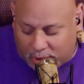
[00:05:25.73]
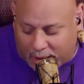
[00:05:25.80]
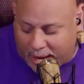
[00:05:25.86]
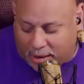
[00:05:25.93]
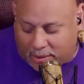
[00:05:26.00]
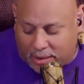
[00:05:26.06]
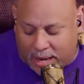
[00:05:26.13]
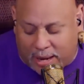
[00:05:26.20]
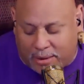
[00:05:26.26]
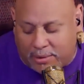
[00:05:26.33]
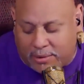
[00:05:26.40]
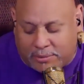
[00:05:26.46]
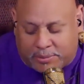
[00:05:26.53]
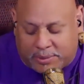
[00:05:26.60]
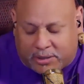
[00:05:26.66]
wow, I
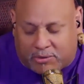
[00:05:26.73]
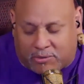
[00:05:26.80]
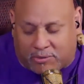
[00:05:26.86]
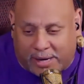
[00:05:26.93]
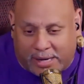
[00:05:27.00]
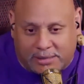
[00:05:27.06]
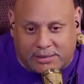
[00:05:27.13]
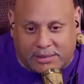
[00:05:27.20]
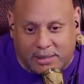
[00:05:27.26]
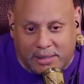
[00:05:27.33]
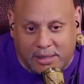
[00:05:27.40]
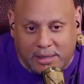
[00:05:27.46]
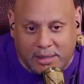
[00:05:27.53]
would be crazy.